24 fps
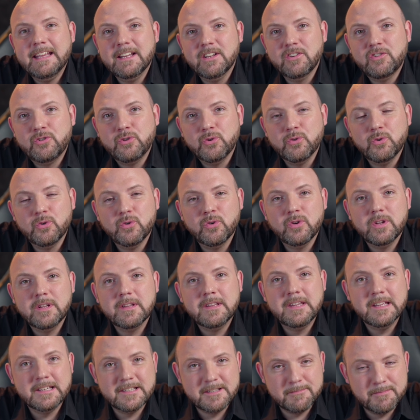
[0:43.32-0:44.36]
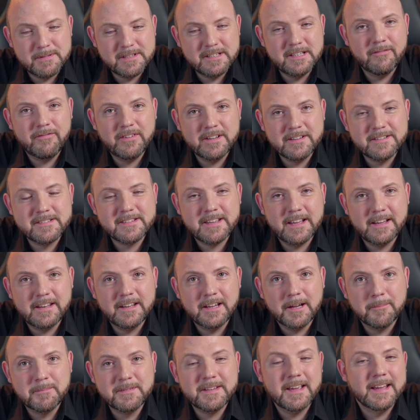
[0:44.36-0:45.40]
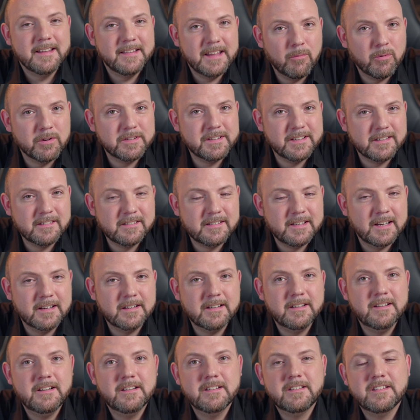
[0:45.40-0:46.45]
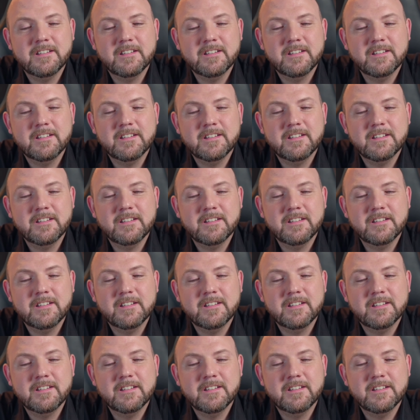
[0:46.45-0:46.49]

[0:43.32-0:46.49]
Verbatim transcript: into the specific setups, and there was exactly the